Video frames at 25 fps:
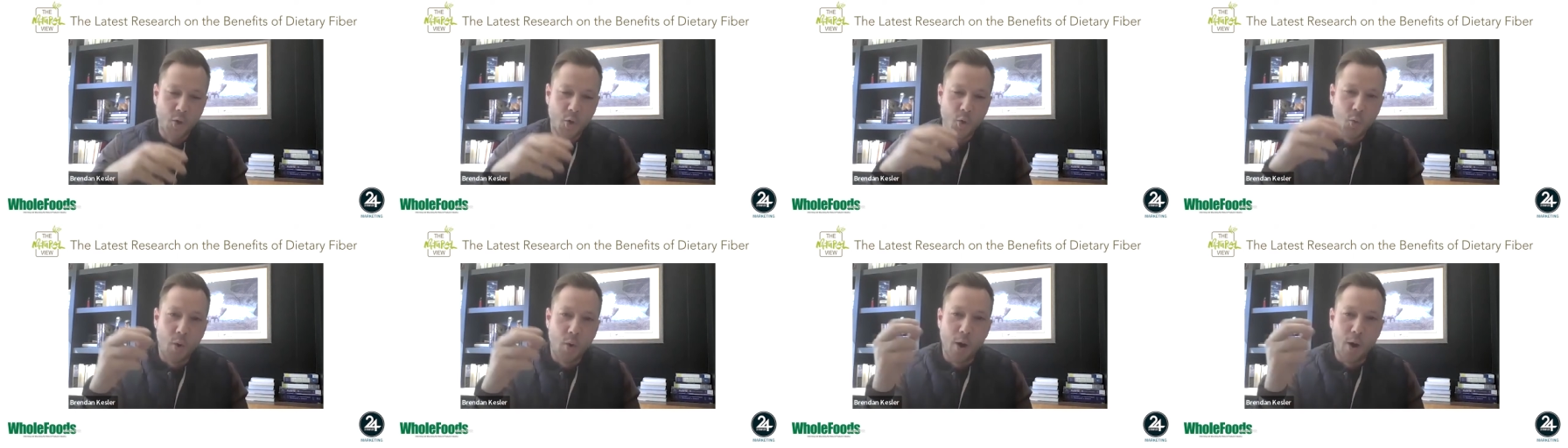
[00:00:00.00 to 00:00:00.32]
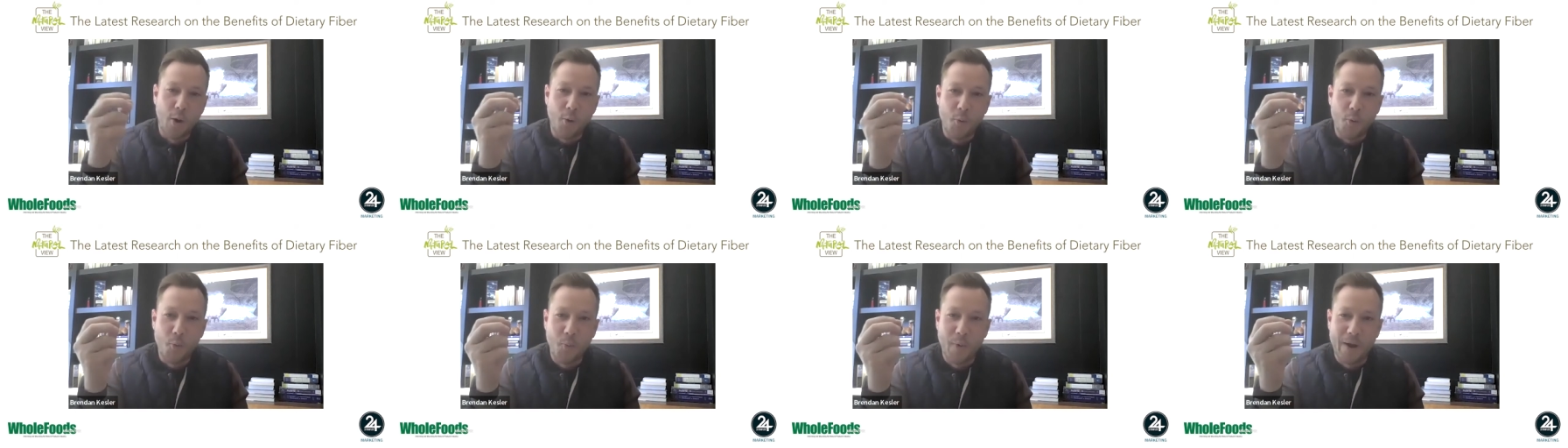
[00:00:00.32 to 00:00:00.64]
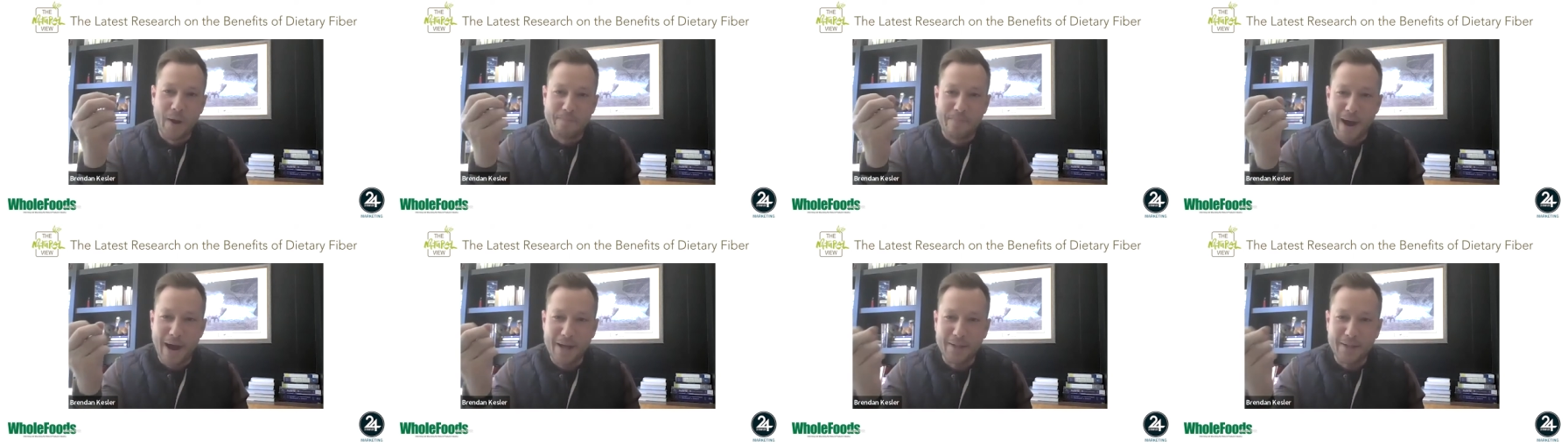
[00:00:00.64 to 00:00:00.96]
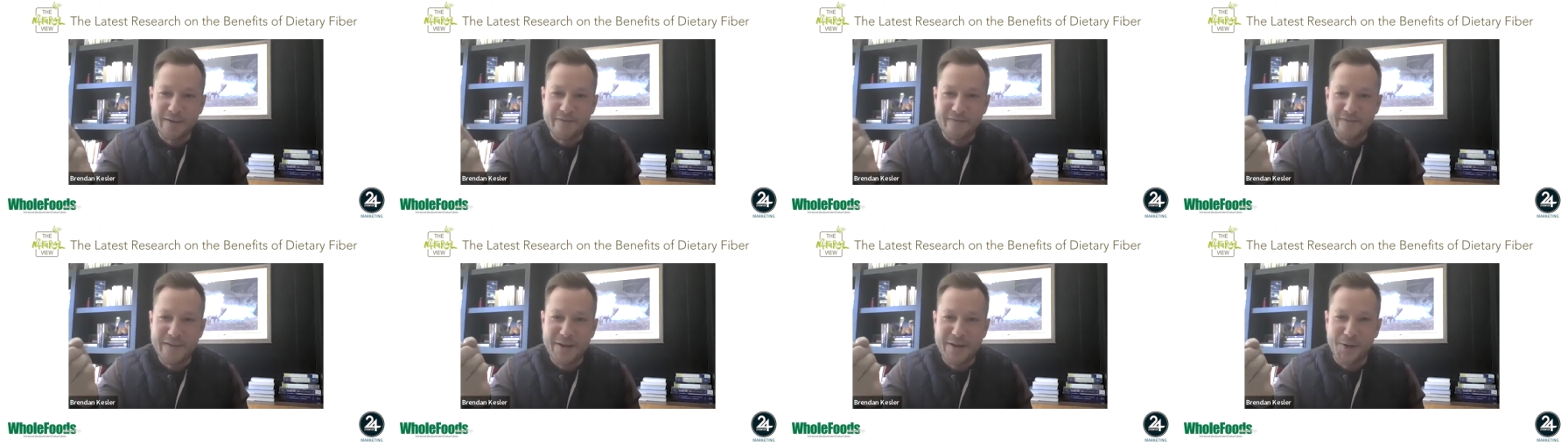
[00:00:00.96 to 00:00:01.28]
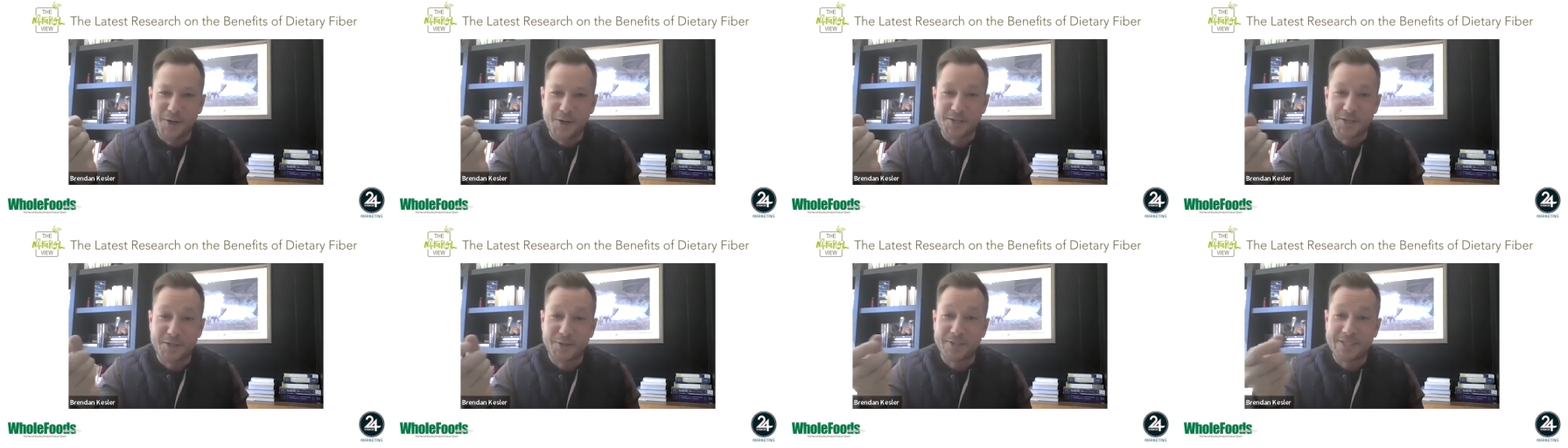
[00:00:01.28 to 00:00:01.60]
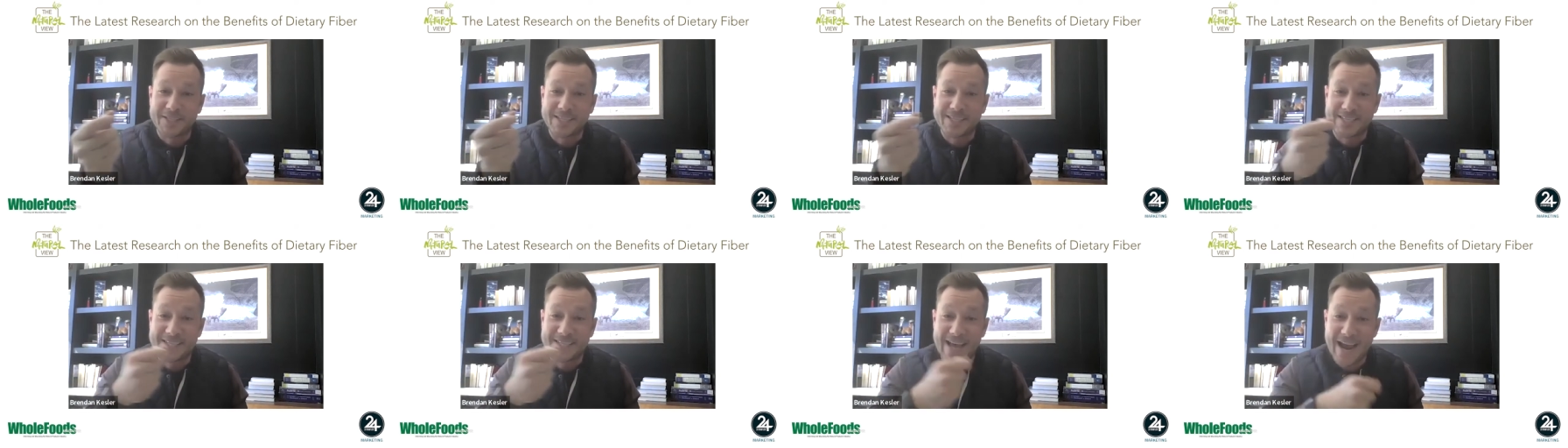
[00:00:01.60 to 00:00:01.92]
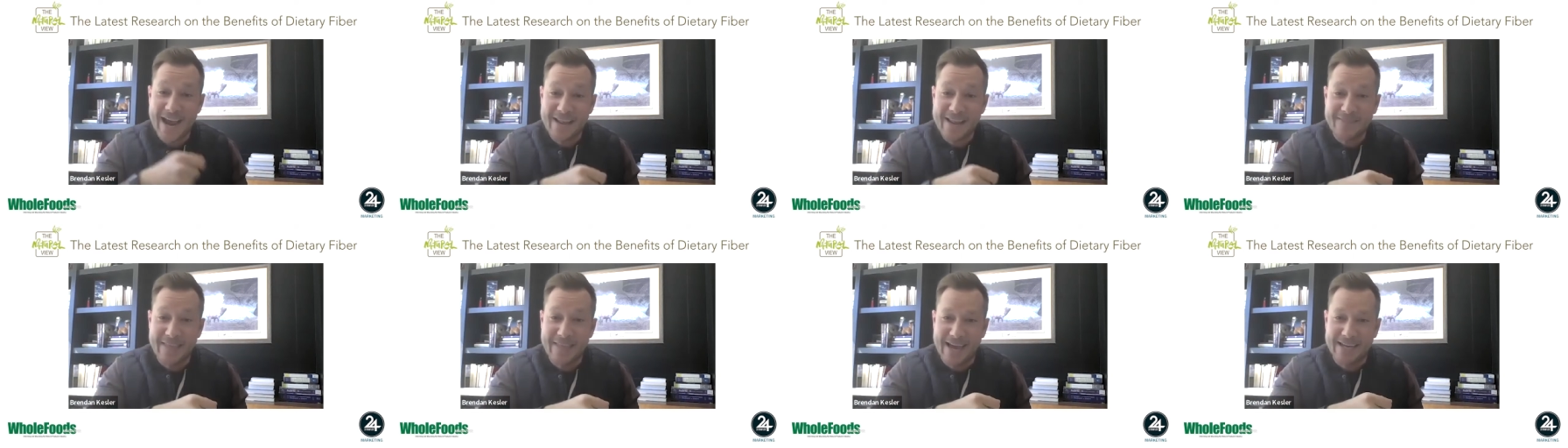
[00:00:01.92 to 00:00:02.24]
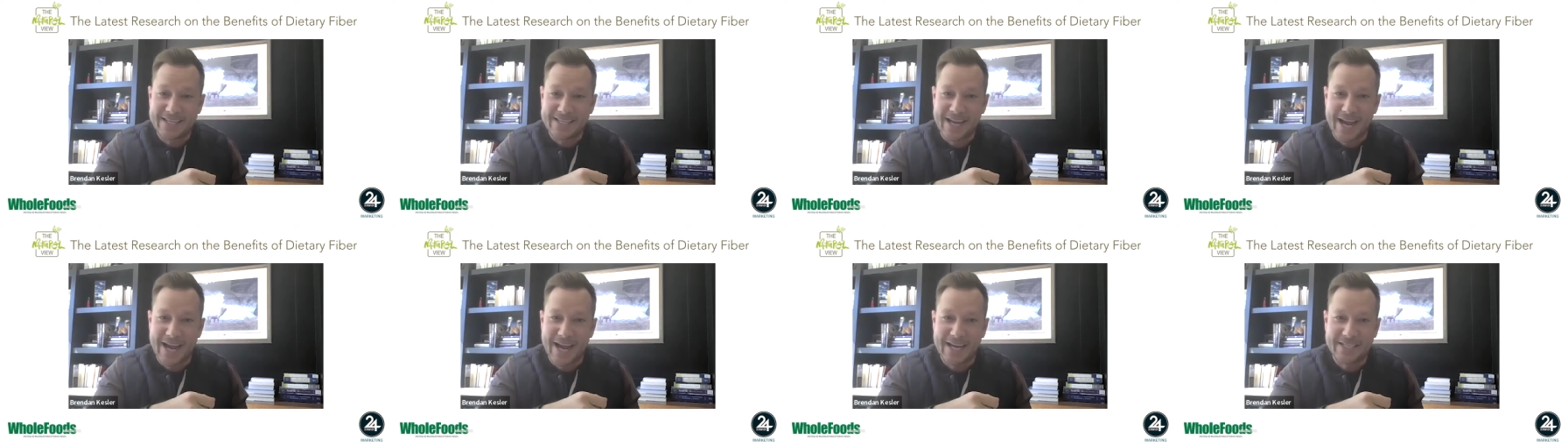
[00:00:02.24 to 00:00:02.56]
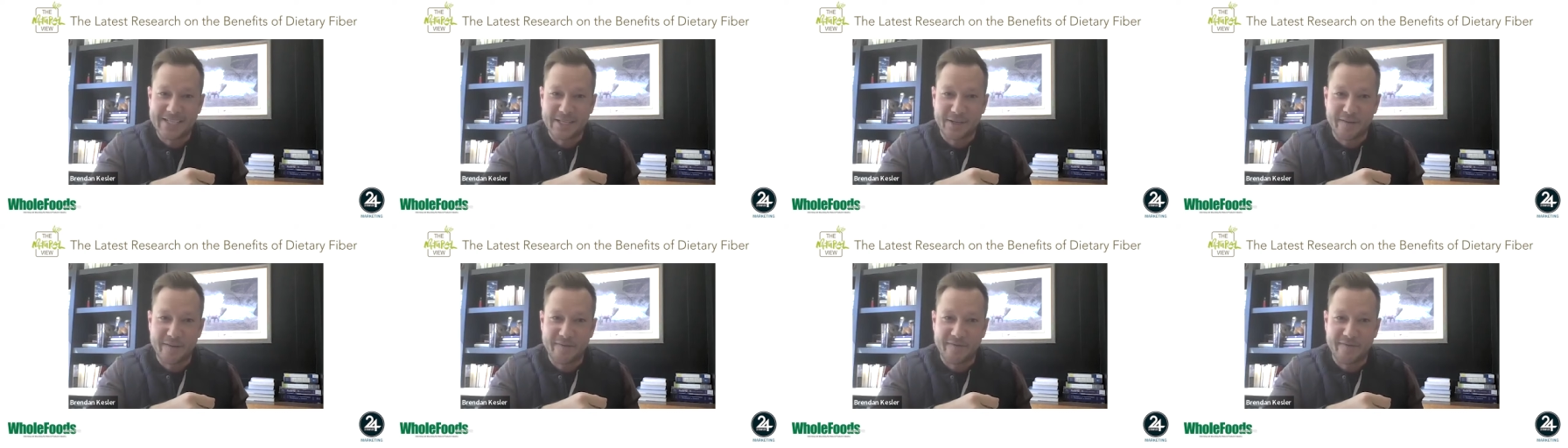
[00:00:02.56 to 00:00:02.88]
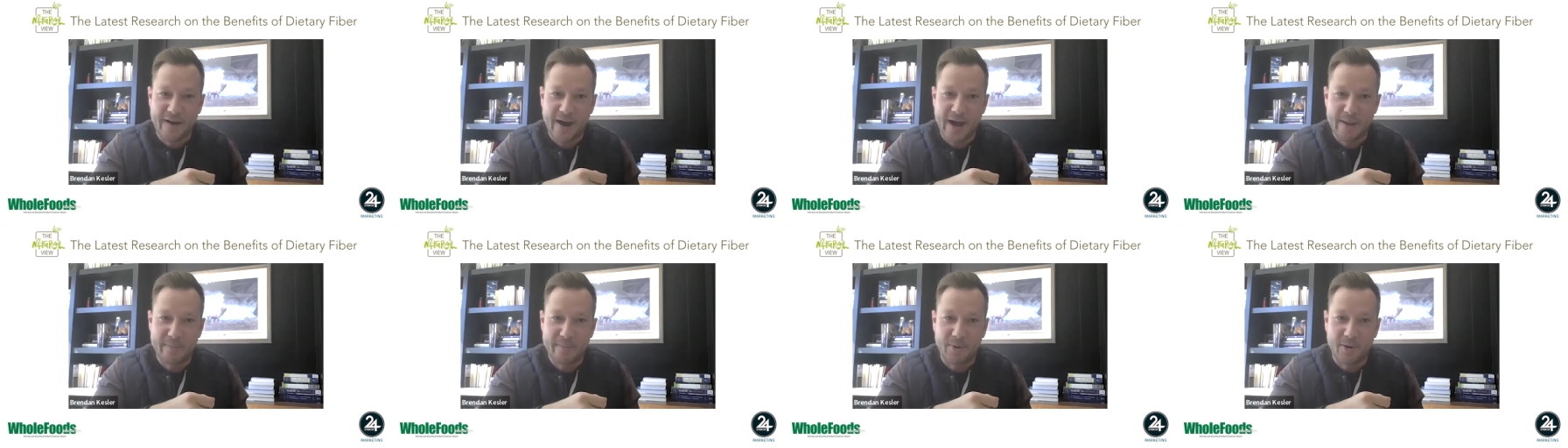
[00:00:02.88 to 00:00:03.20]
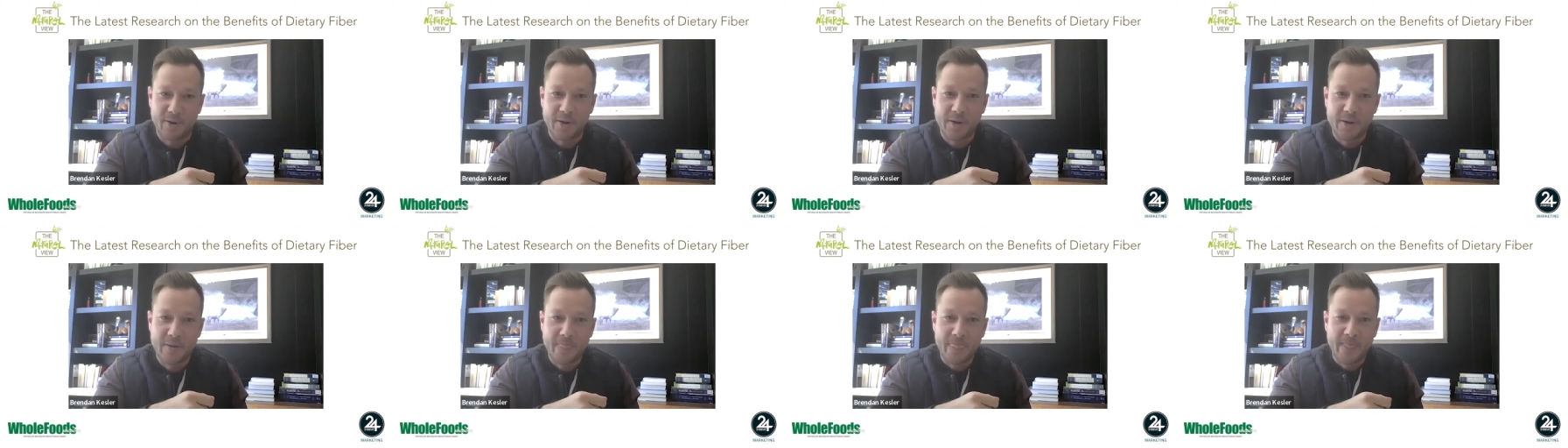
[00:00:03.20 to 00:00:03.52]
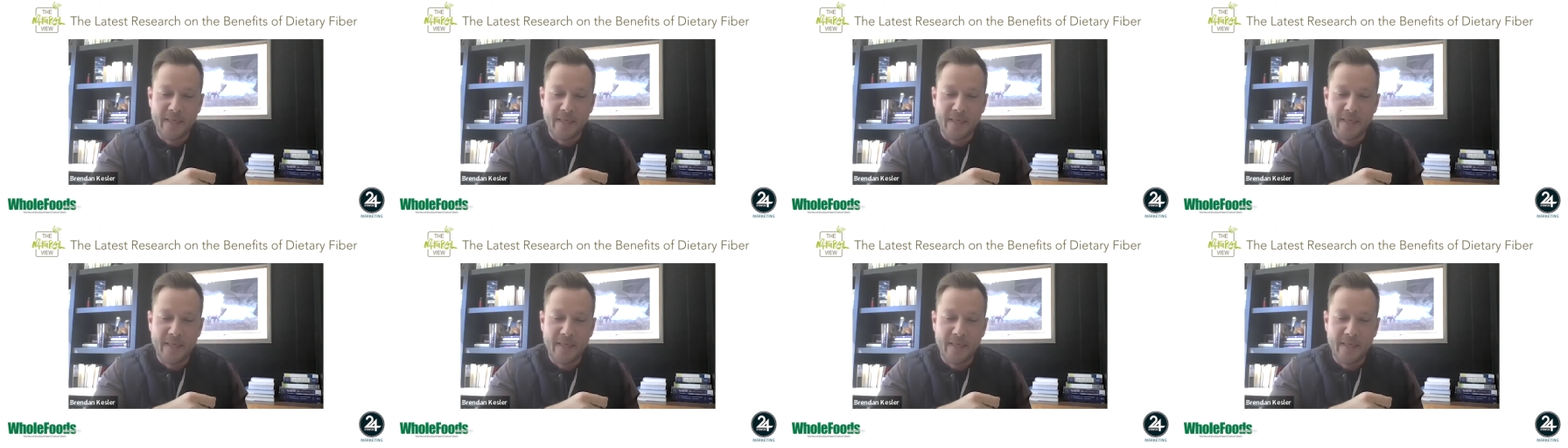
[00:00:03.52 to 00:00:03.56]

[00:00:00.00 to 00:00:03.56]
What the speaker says: Well, when polyphenols are inside that dietary fiber,